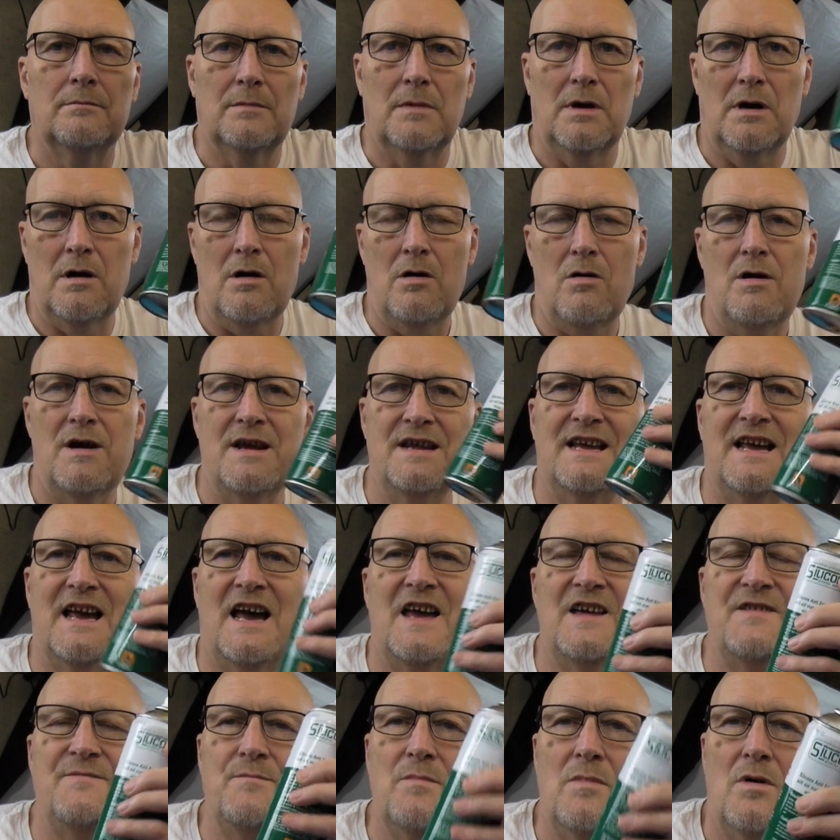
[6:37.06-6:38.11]
I
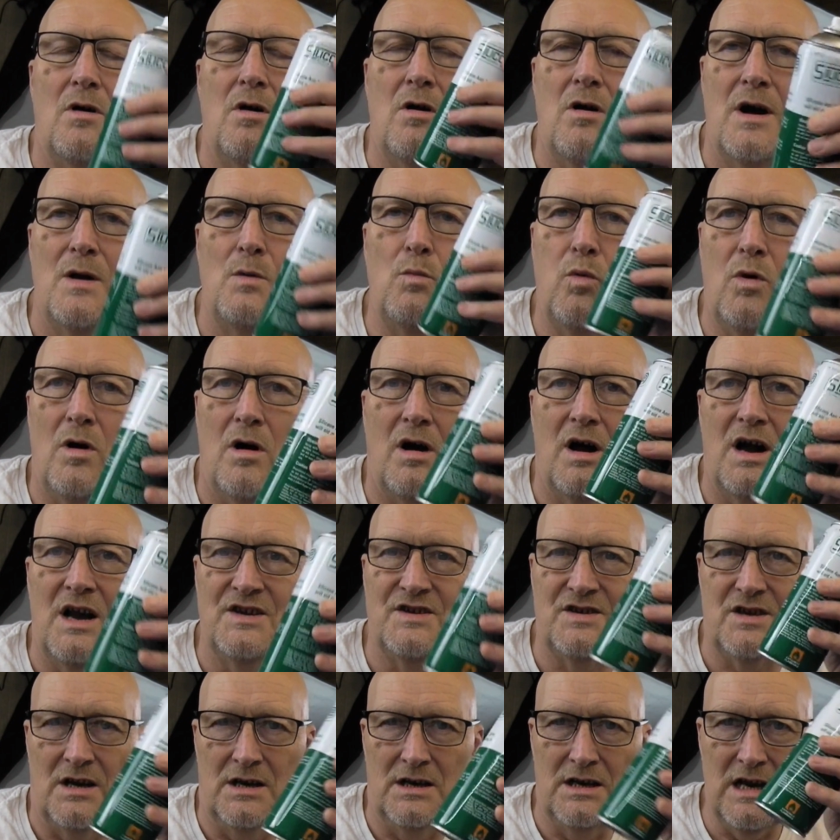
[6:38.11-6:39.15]
gave my wires
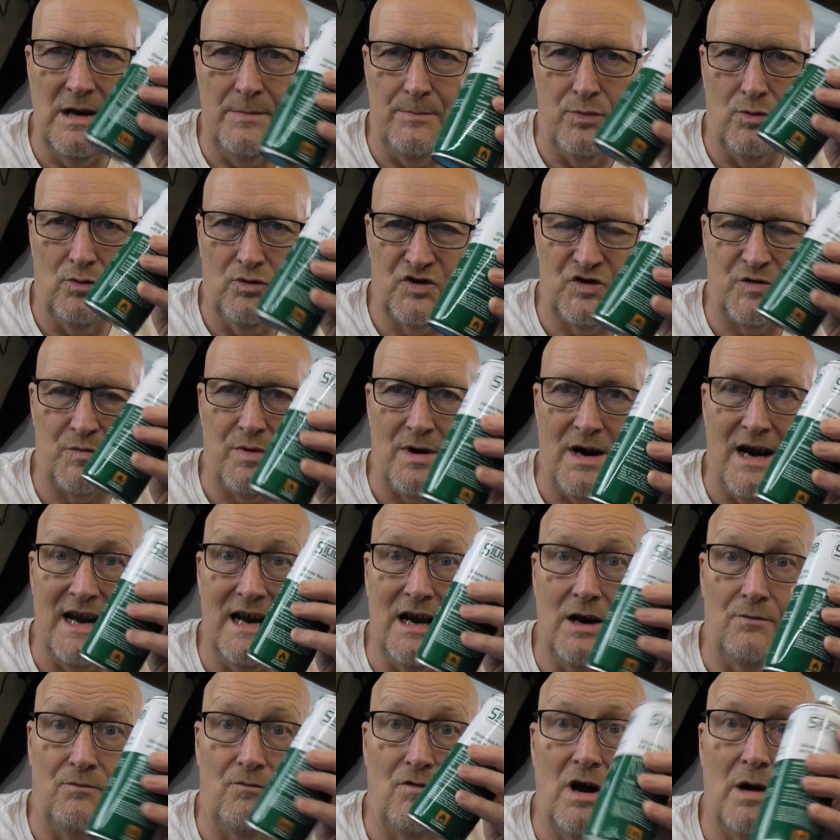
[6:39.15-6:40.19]
a liberal spraying
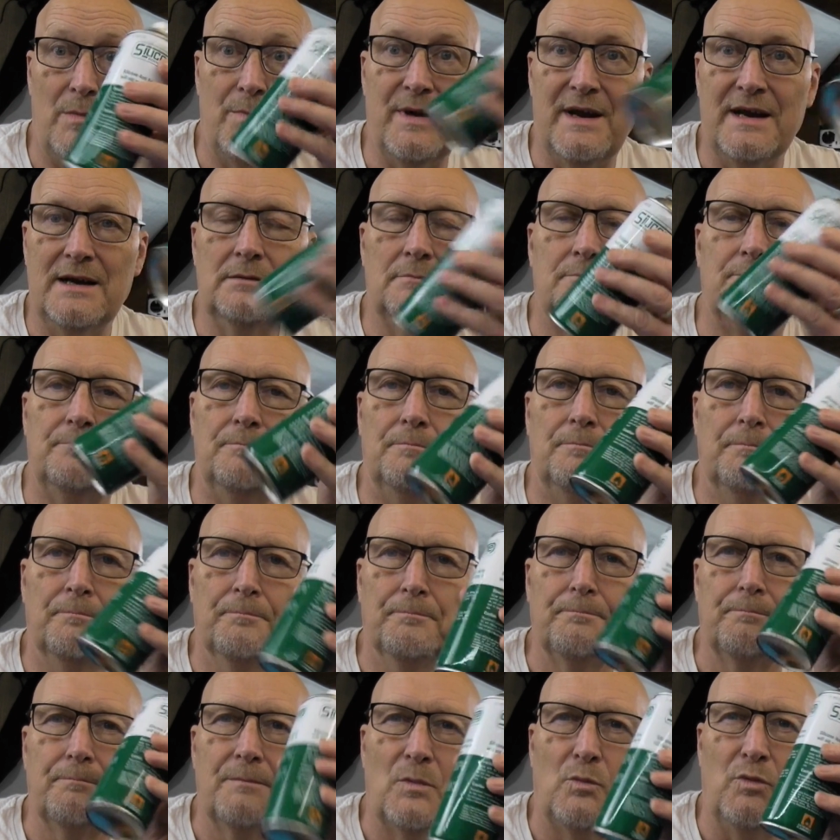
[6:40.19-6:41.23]
and rubbing
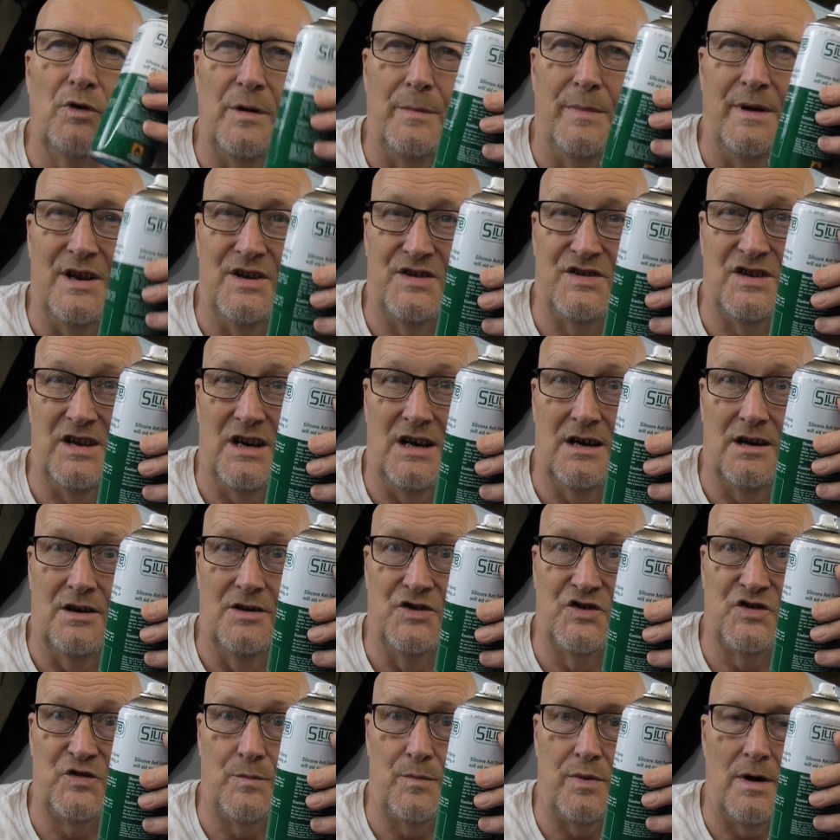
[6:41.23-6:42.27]
with a bit of silicone
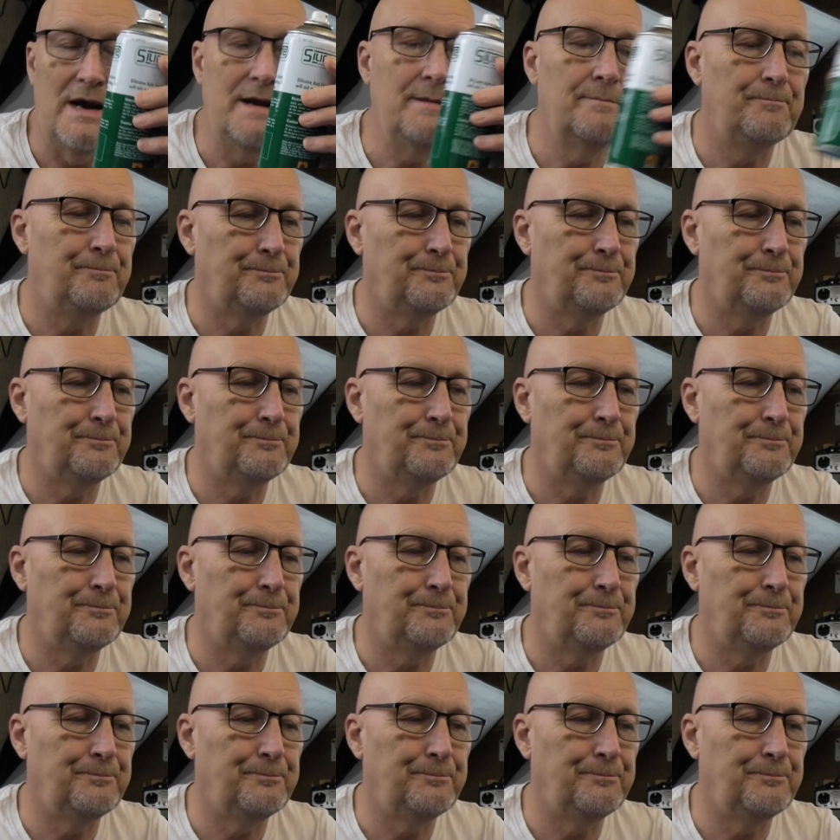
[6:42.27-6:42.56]
spray.